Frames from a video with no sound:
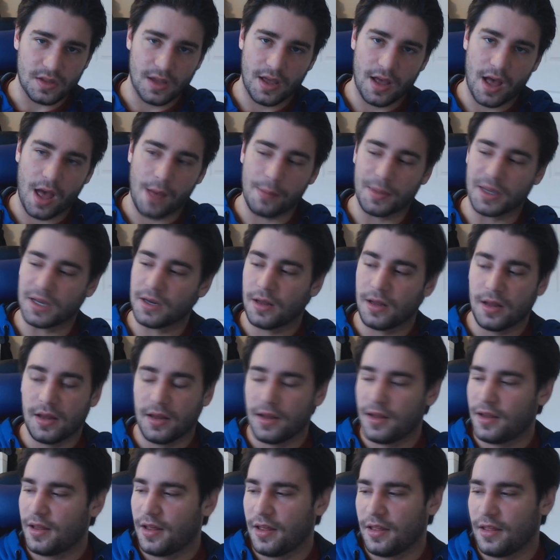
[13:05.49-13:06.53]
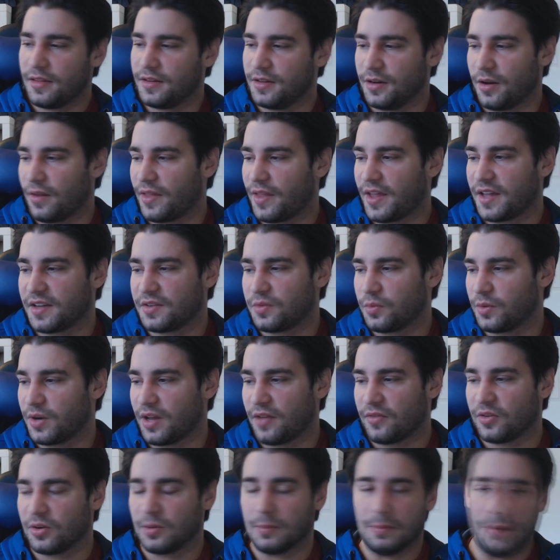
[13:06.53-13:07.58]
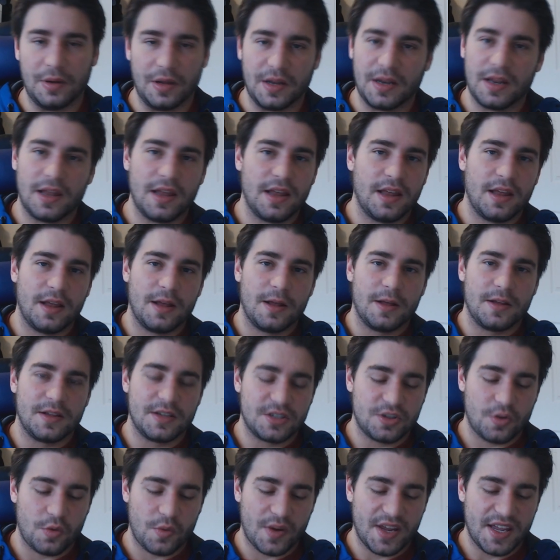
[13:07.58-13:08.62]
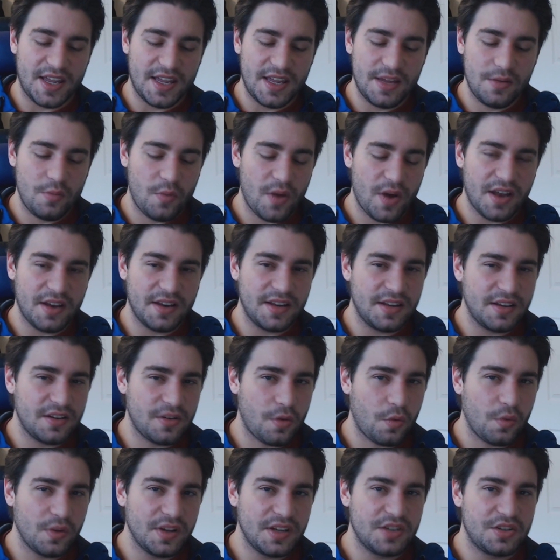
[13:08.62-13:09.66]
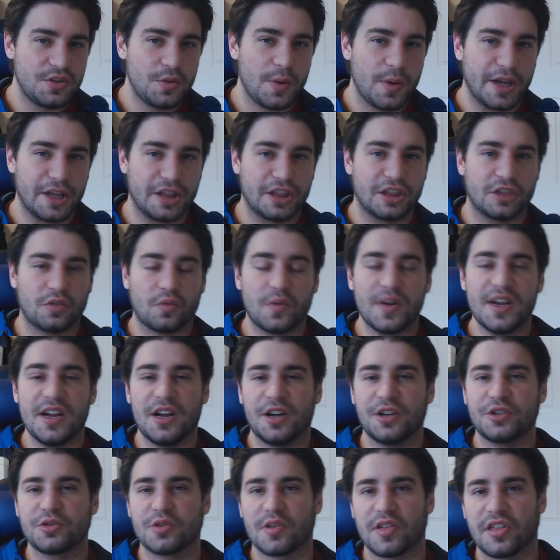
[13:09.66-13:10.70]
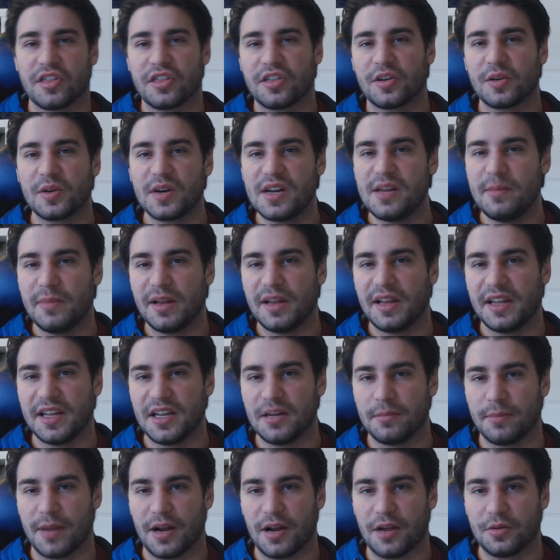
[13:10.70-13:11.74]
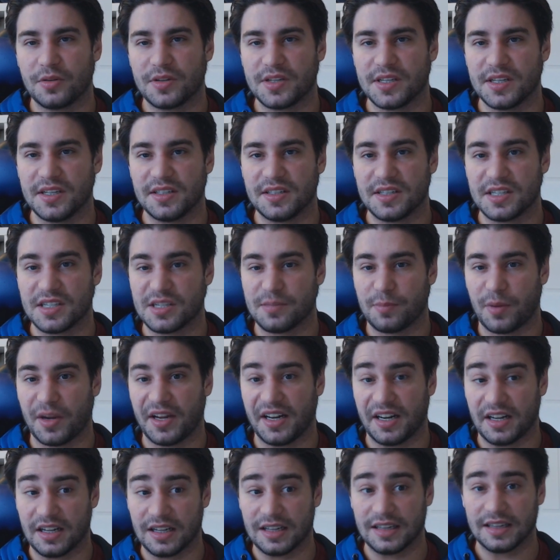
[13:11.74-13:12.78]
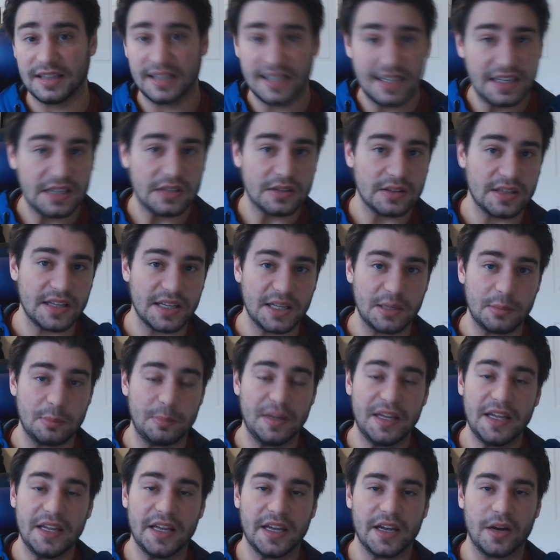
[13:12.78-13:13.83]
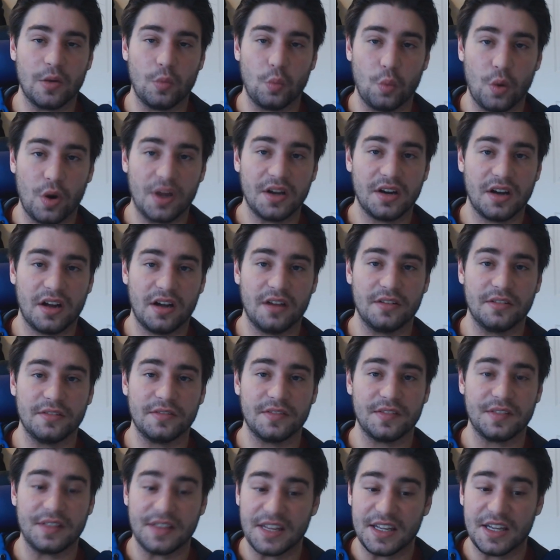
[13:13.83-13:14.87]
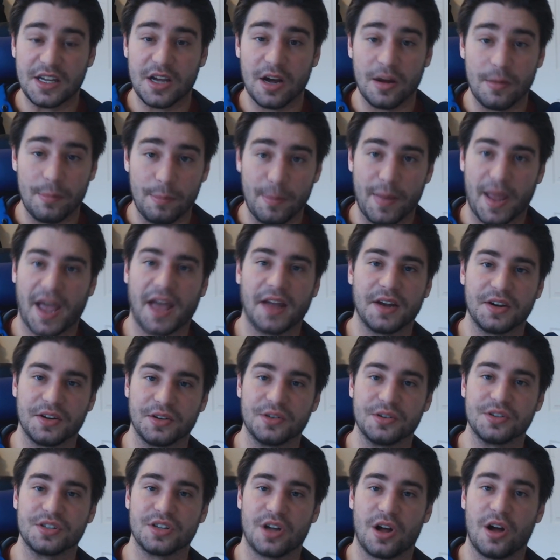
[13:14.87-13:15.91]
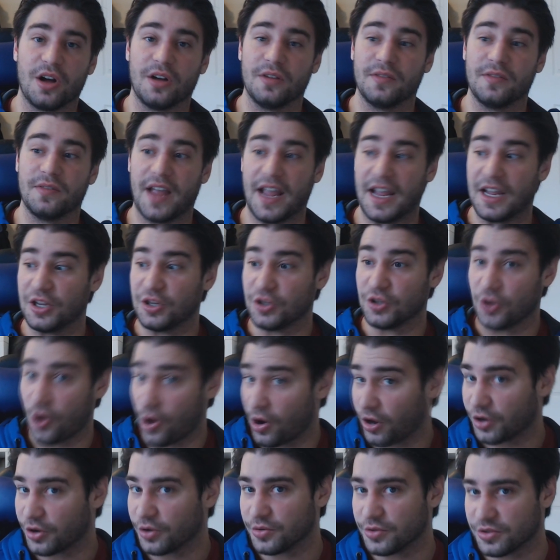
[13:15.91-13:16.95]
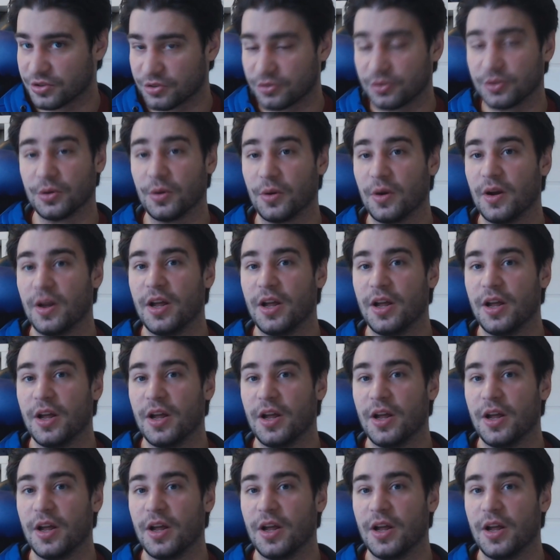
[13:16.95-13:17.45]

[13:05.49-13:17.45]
I mean, that's whatever, but so he went only to a 330 million bounty despite clearly being one of the commanders of a Yonko's crew.